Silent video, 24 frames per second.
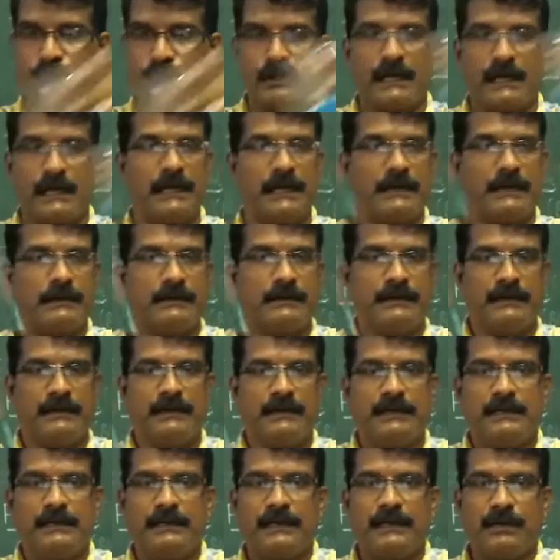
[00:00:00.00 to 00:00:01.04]
color,
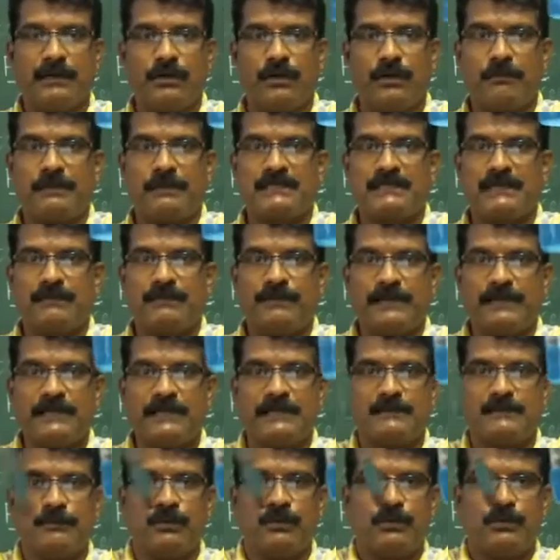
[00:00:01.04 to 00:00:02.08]
copper sulfate
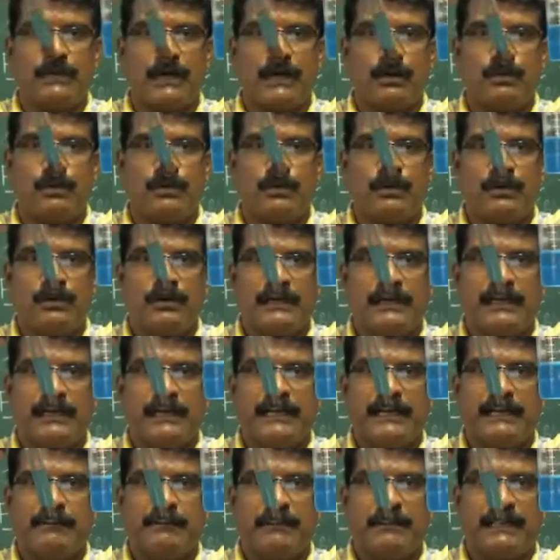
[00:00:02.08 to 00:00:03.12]
is blue,
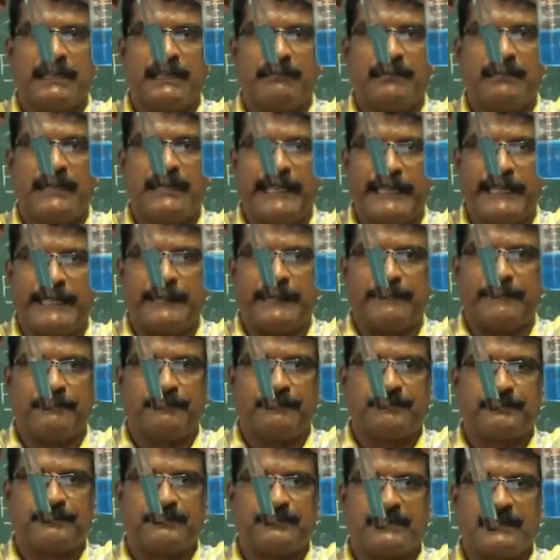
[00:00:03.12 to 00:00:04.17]
now it become green.
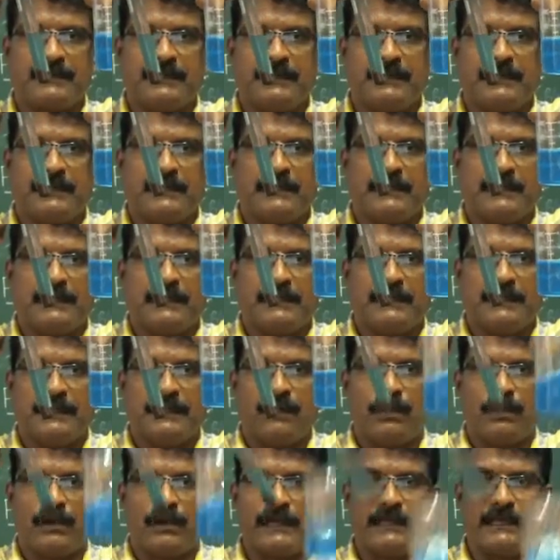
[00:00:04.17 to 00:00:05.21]

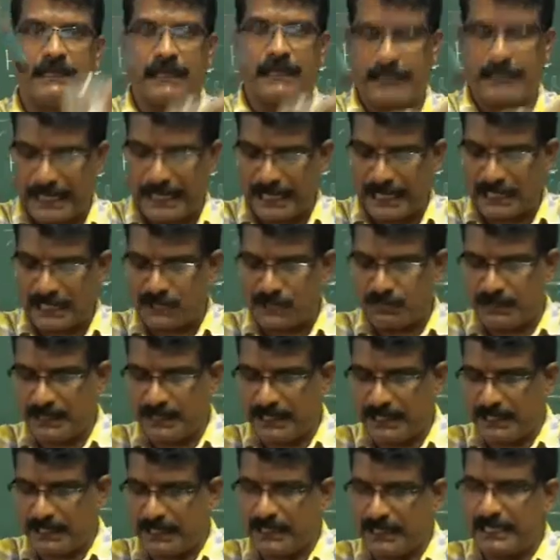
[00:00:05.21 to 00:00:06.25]
Okay, the
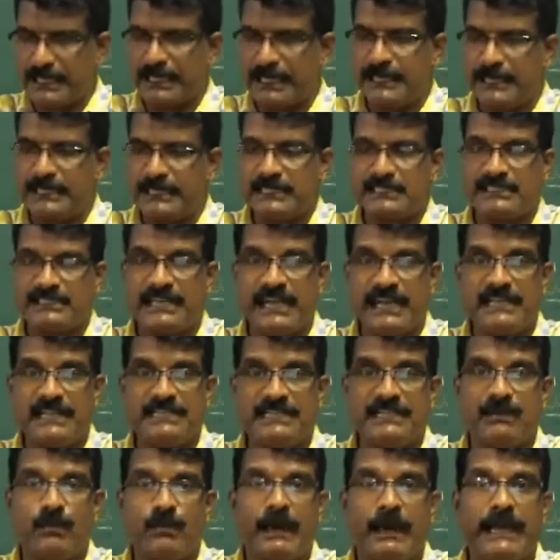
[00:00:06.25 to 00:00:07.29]
gradually it is
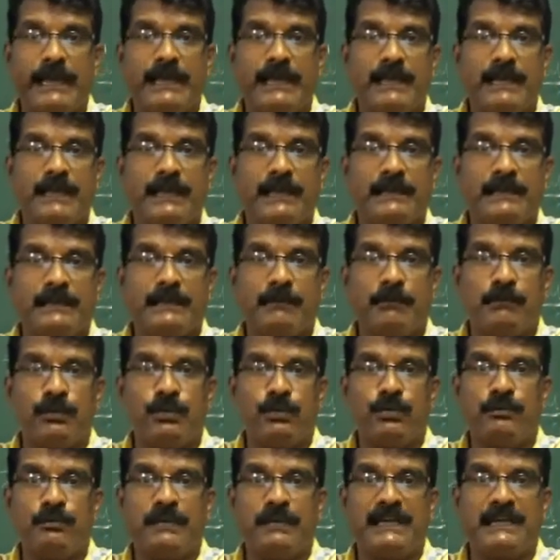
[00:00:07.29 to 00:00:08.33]
changing. Why the
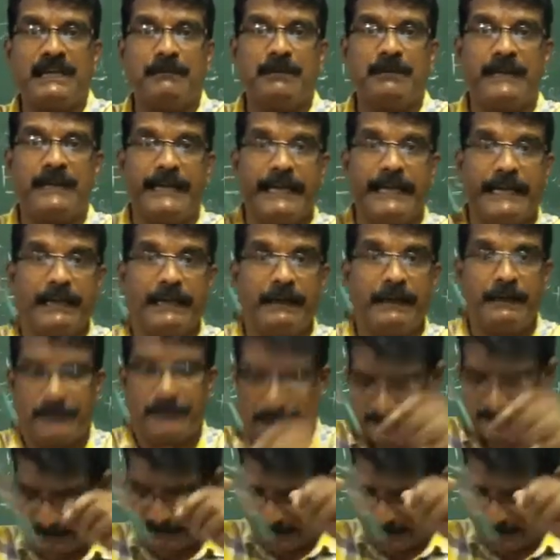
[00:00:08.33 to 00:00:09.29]
blue become green?